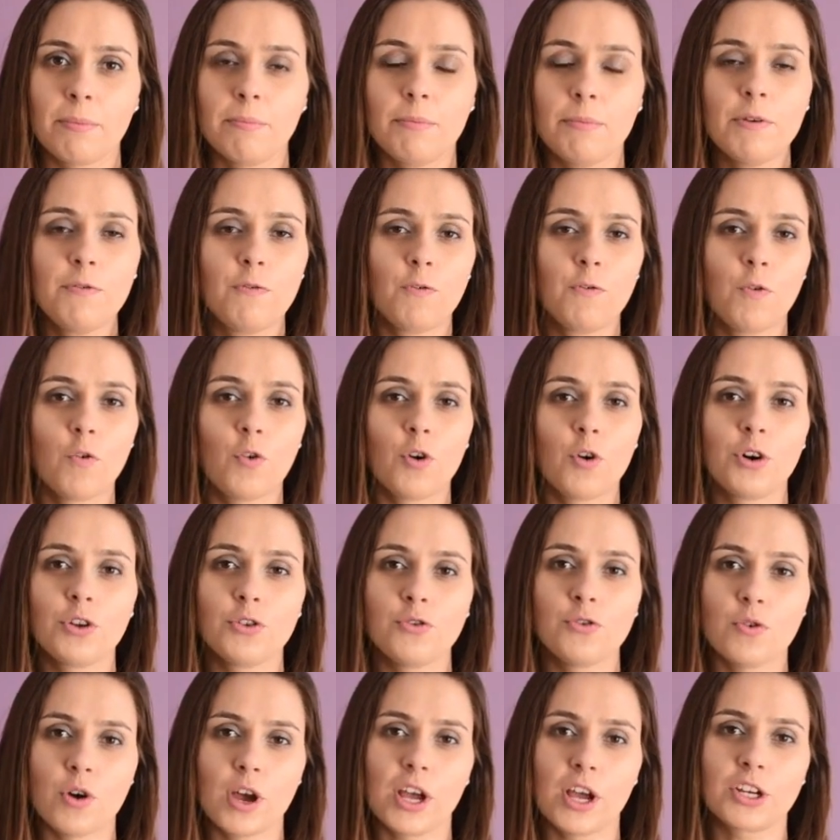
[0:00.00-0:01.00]
before
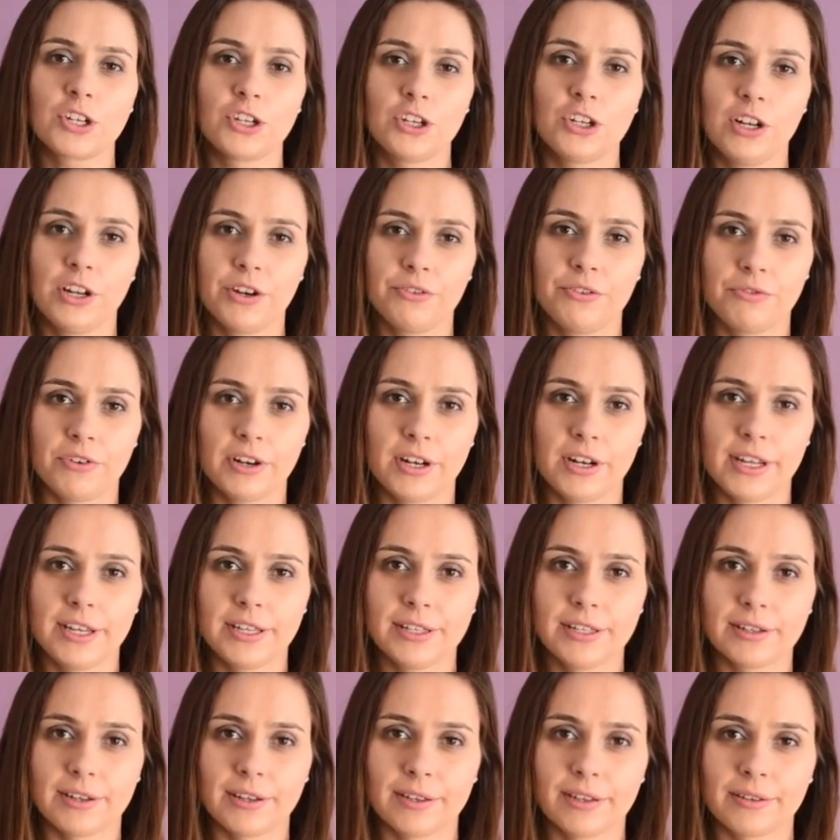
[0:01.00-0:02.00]
you actually
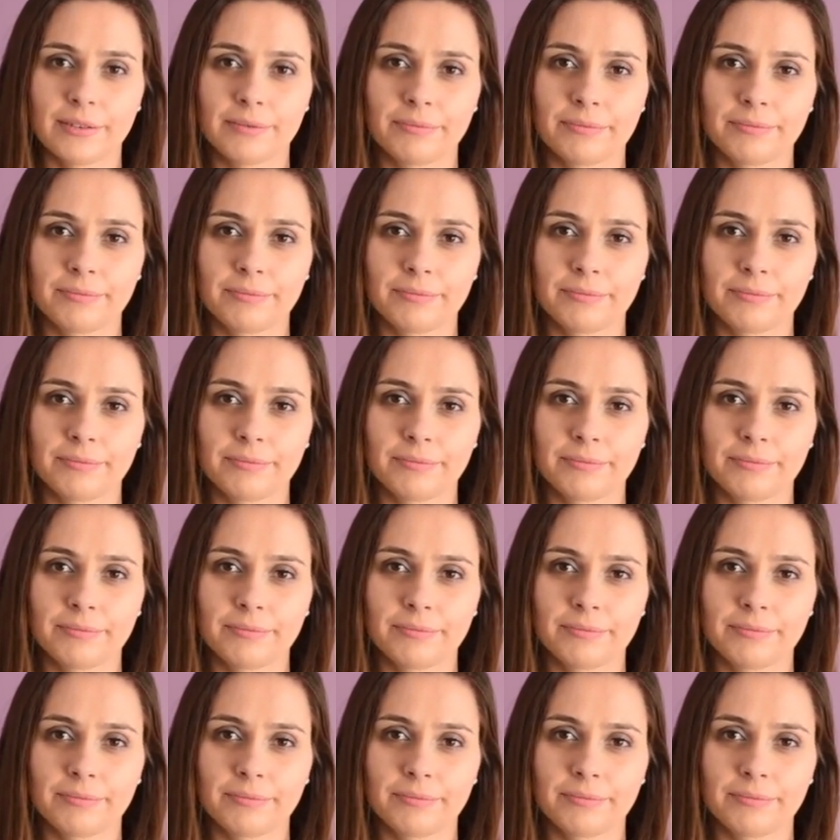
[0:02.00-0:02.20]
release it.